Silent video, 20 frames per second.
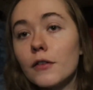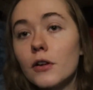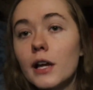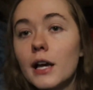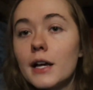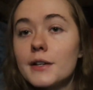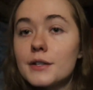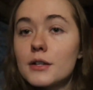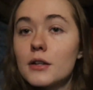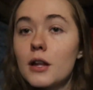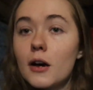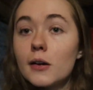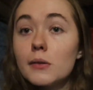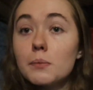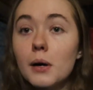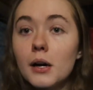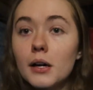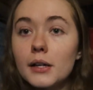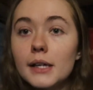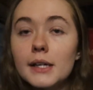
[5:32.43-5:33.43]
It has a lot of
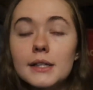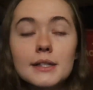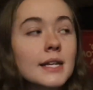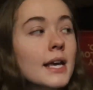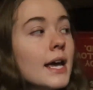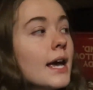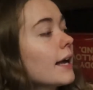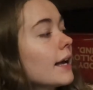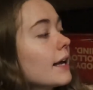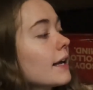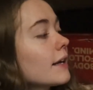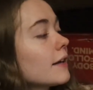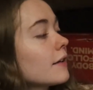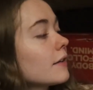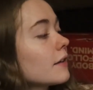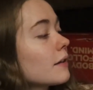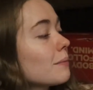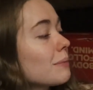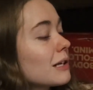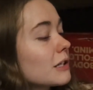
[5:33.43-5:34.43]
pockets, and
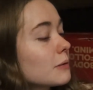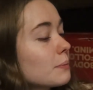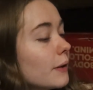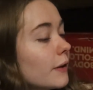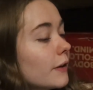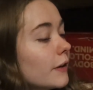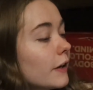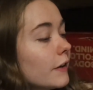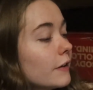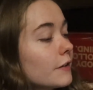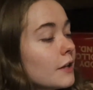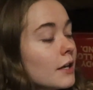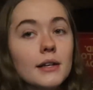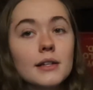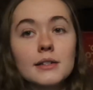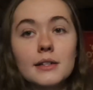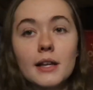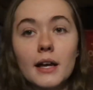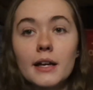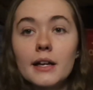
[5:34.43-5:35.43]
the best part
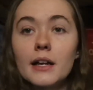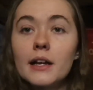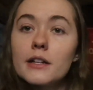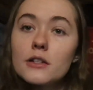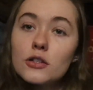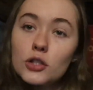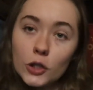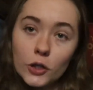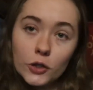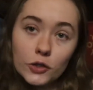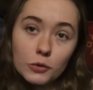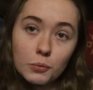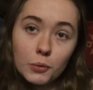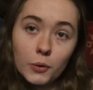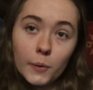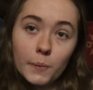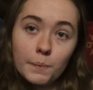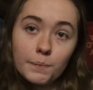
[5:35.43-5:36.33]
is that it is chargeable.